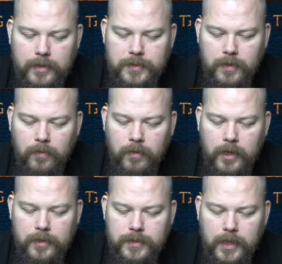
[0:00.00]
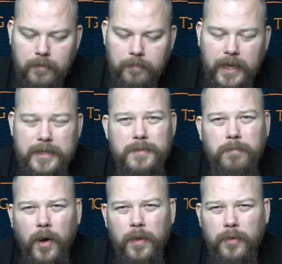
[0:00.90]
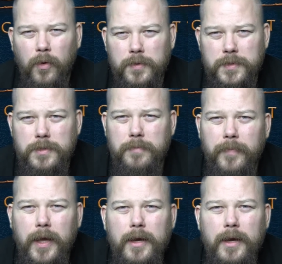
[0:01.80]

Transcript: So yeah, that's my thoughts.